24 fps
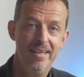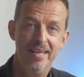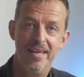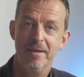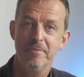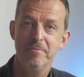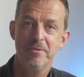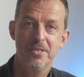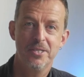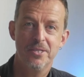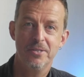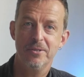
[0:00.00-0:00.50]

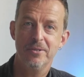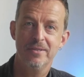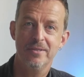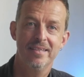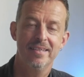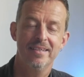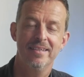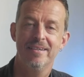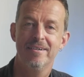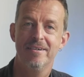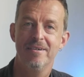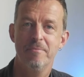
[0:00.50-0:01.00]
I'm sure
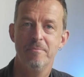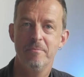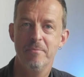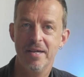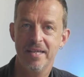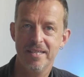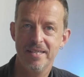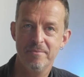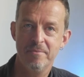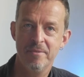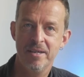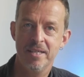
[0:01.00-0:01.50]
that there are
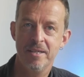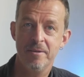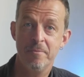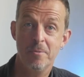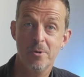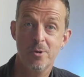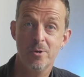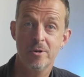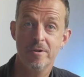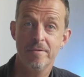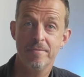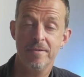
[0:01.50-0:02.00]
many, many
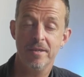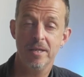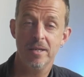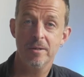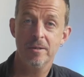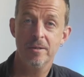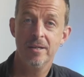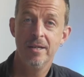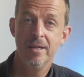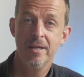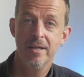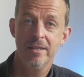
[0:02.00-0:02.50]
more of
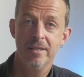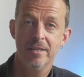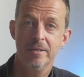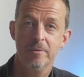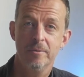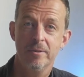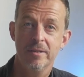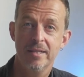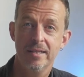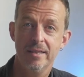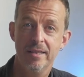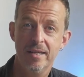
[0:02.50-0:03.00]
you that
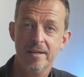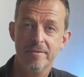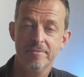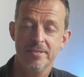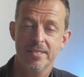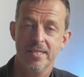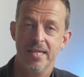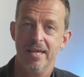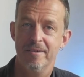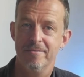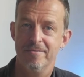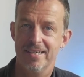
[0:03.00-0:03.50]
would love
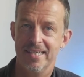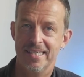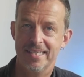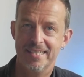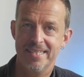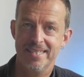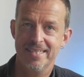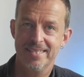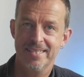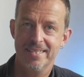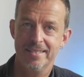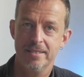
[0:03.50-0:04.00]
to have
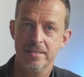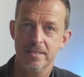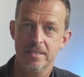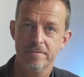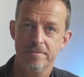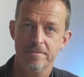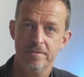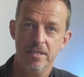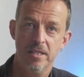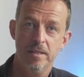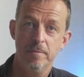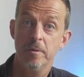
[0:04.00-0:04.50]
access to this
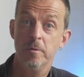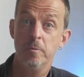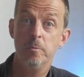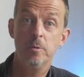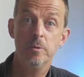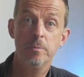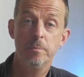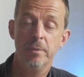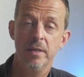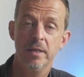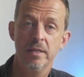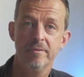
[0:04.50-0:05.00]
film and
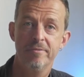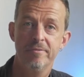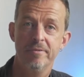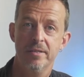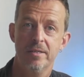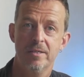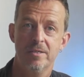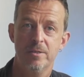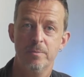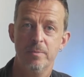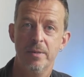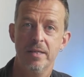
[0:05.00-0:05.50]
would
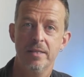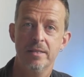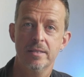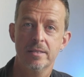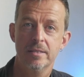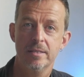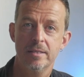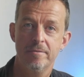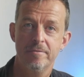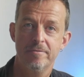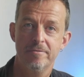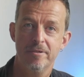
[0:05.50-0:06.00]
benefit
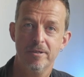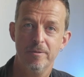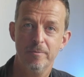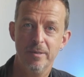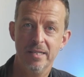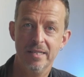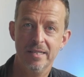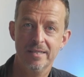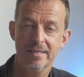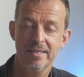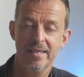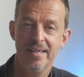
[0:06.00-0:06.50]
tremendously from
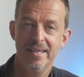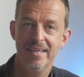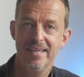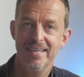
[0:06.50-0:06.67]
it.